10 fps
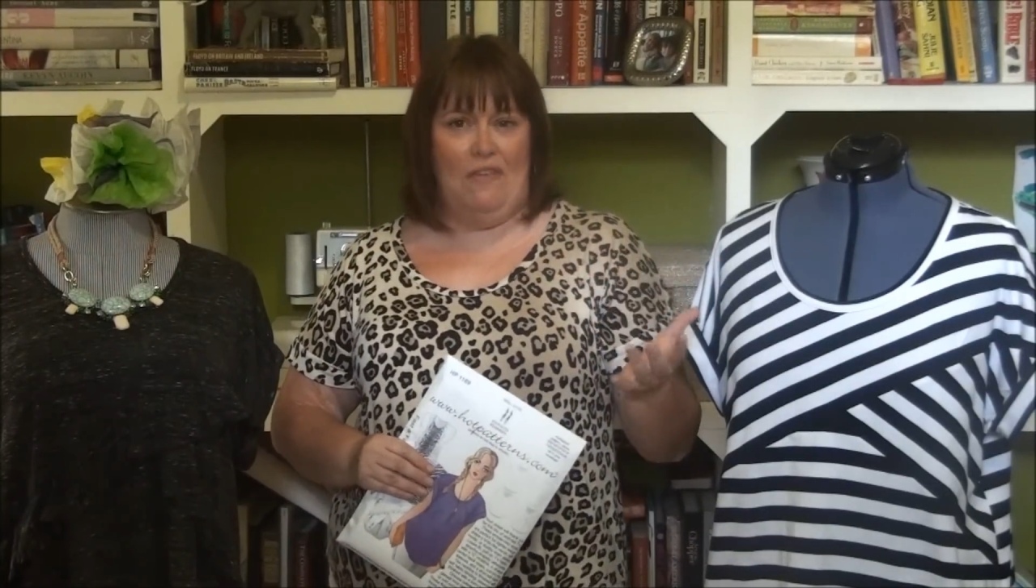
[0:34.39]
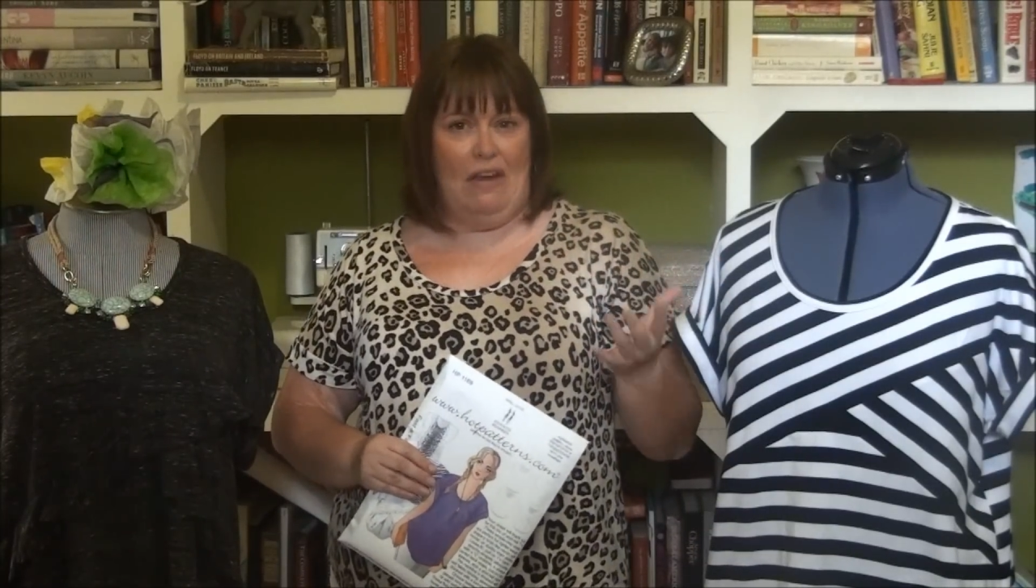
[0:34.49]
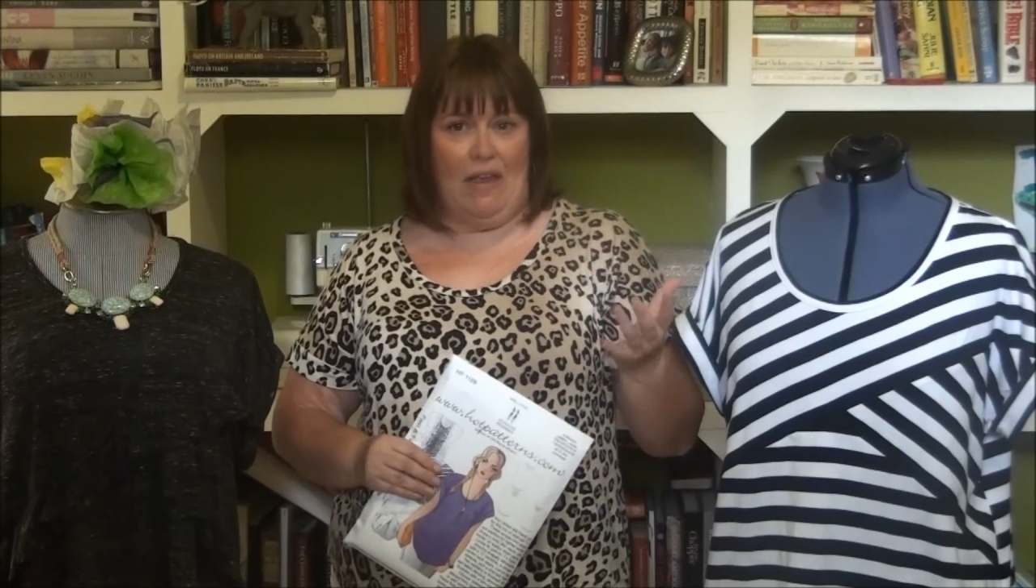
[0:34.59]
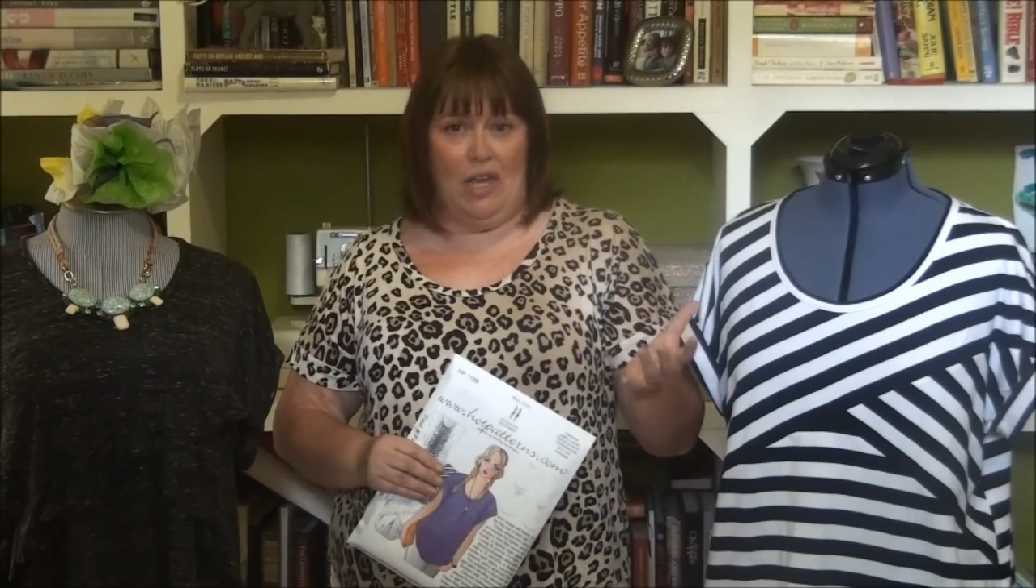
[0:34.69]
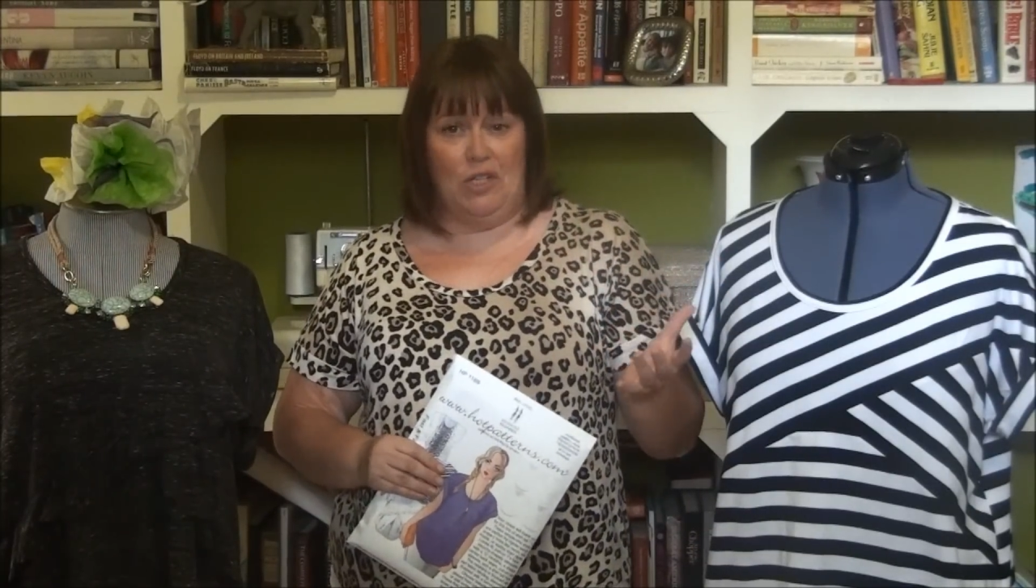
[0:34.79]

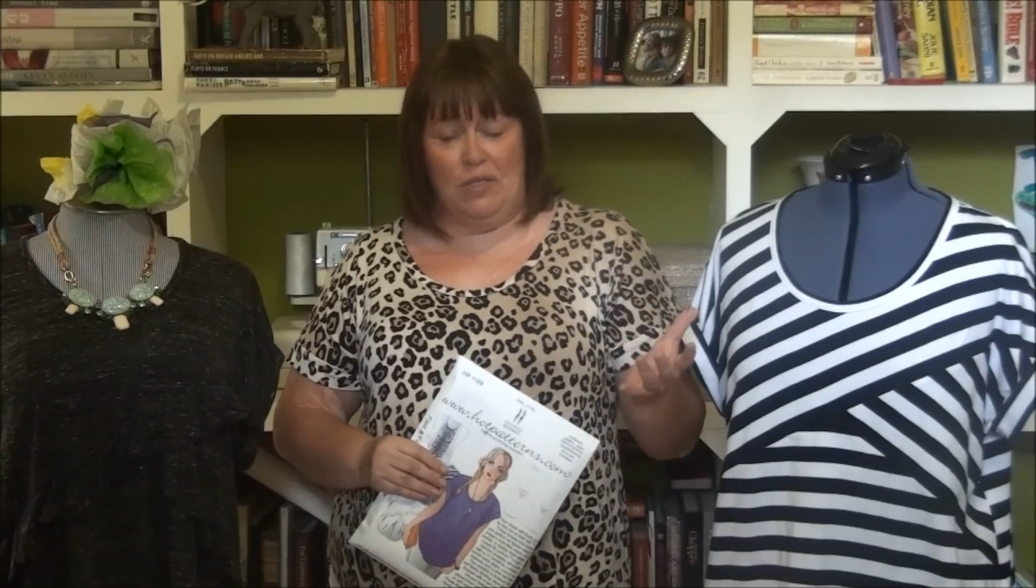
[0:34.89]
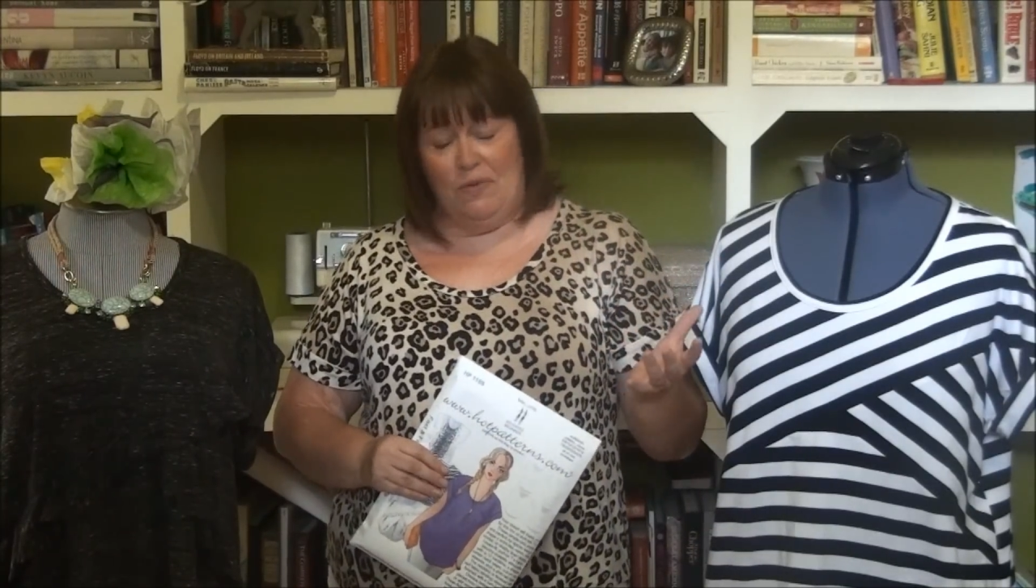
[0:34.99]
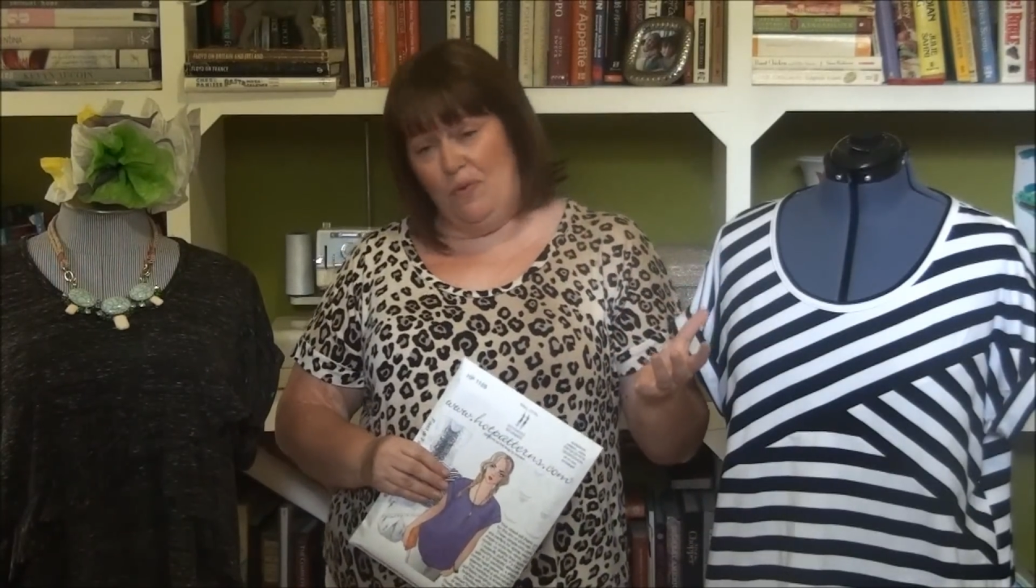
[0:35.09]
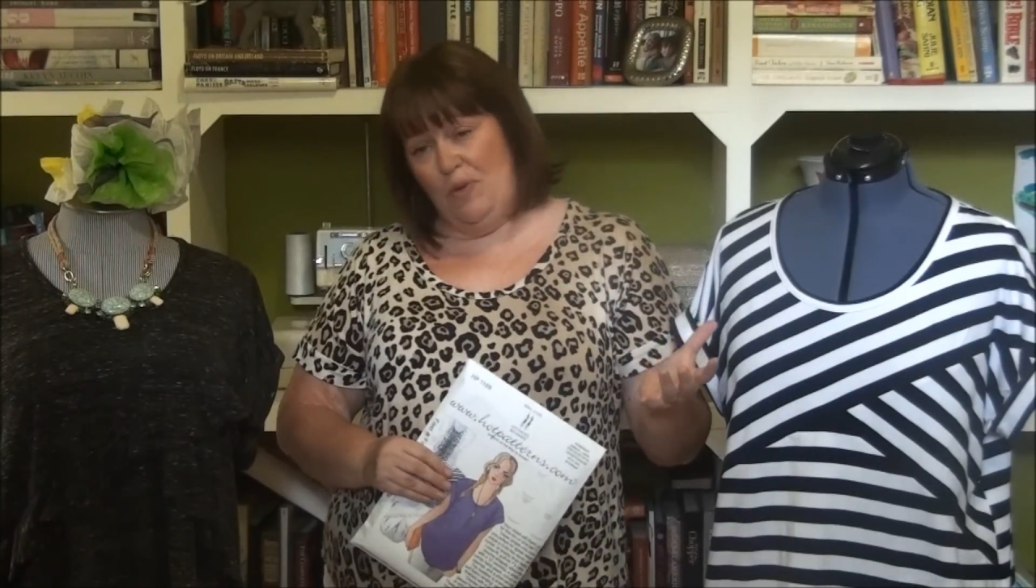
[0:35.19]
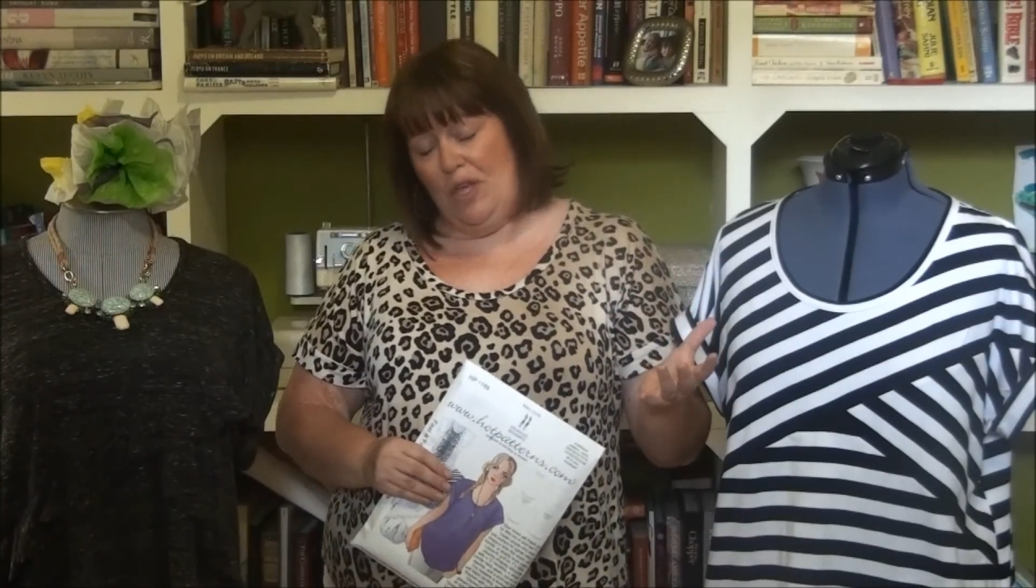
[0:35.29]

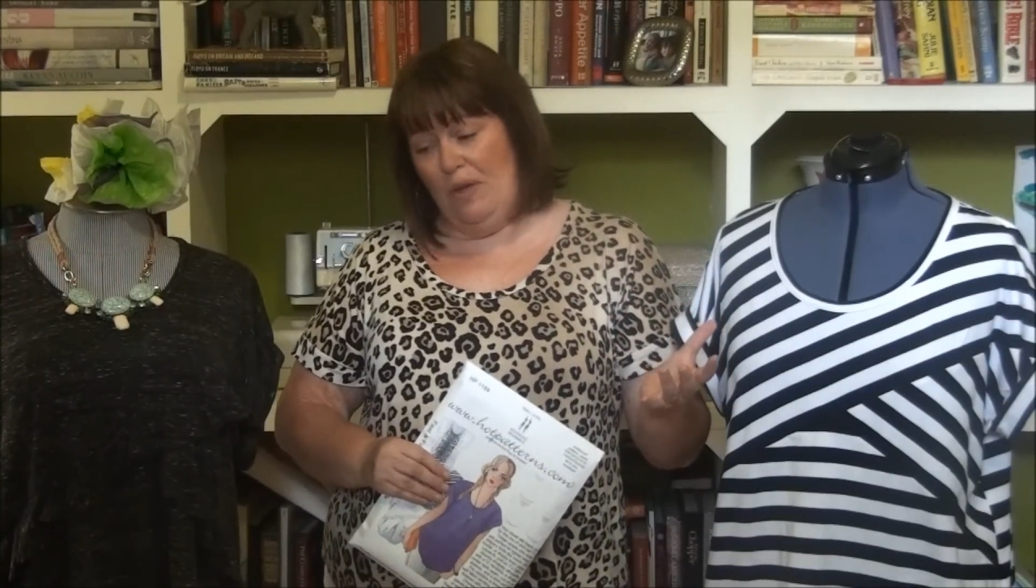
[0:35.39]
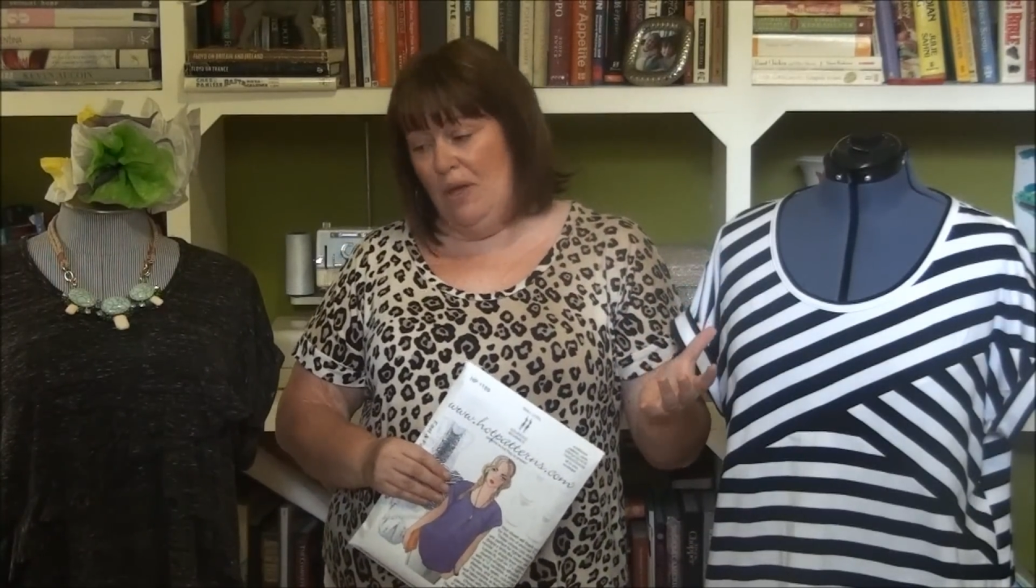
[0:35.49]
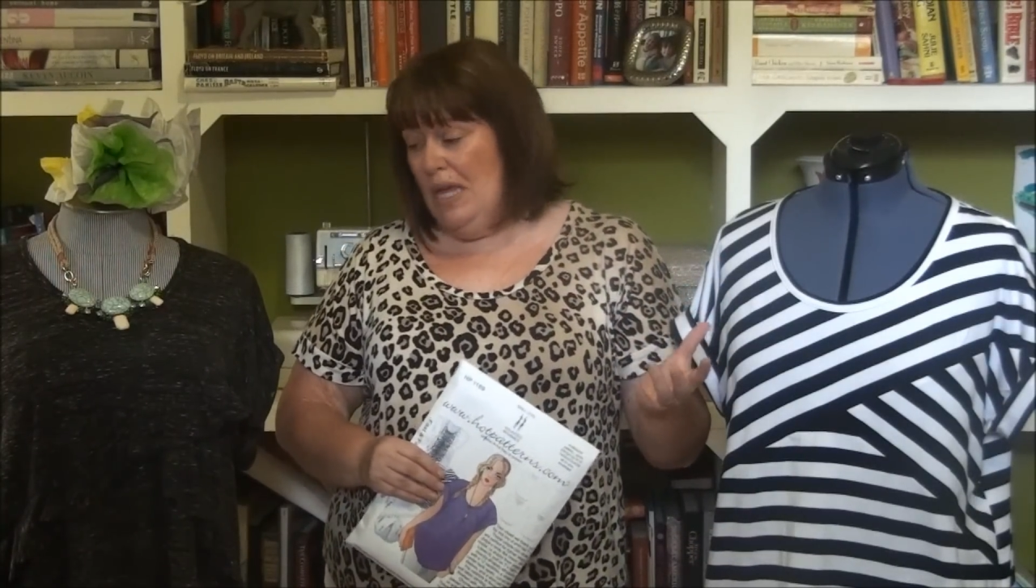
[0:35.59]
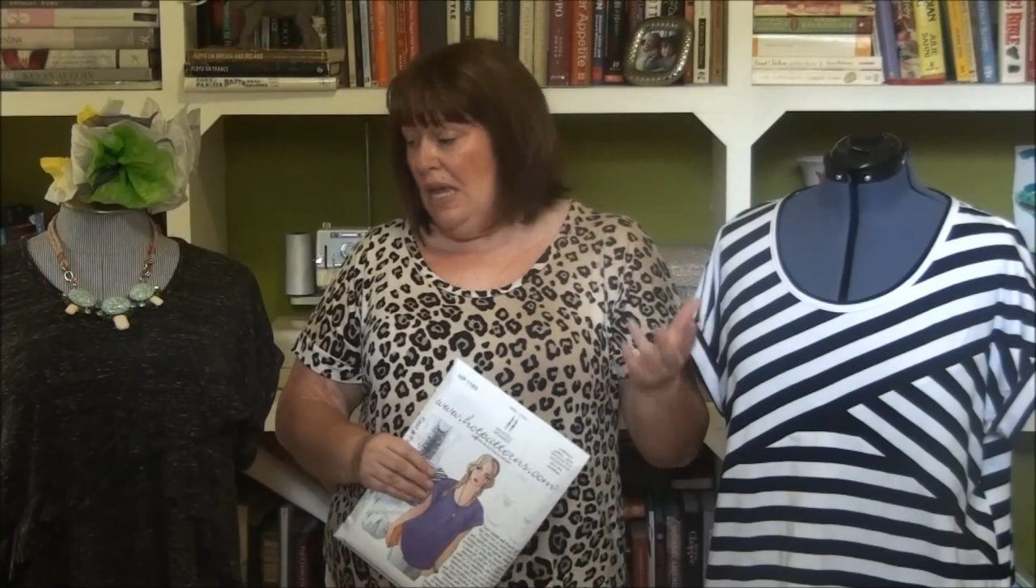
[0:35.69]
variations for you,